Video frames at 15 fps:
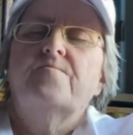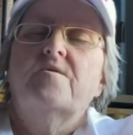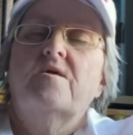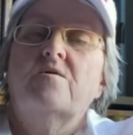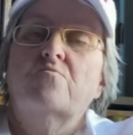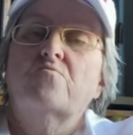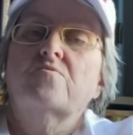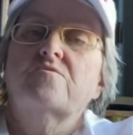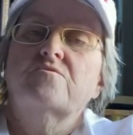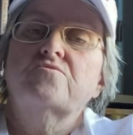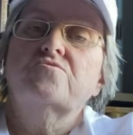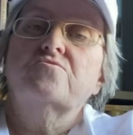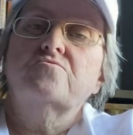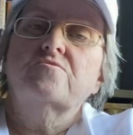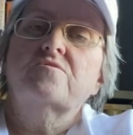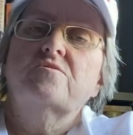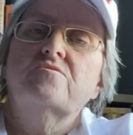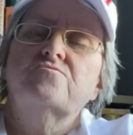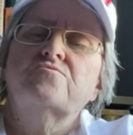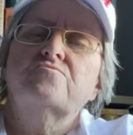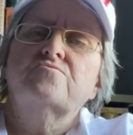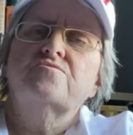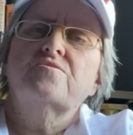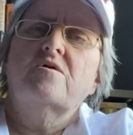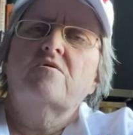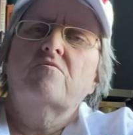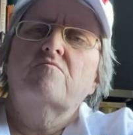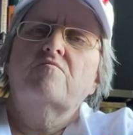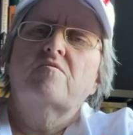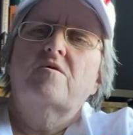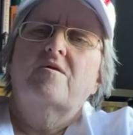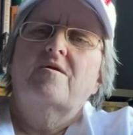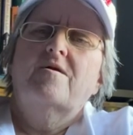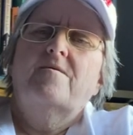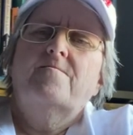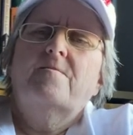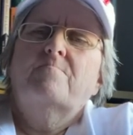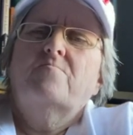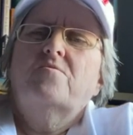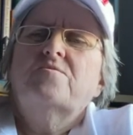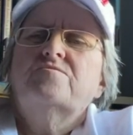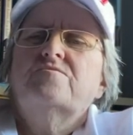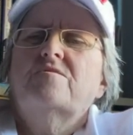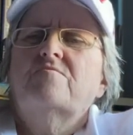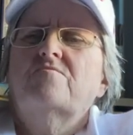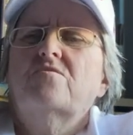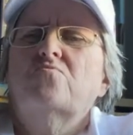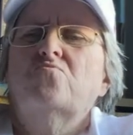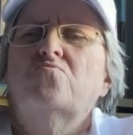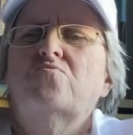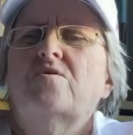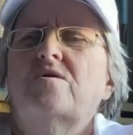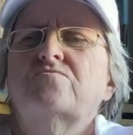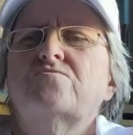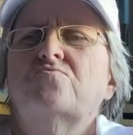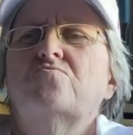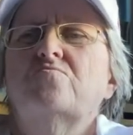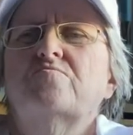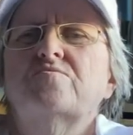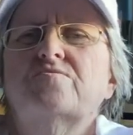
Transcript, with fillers: it really truly is yourself. And that might sound like, ooh, that's an uber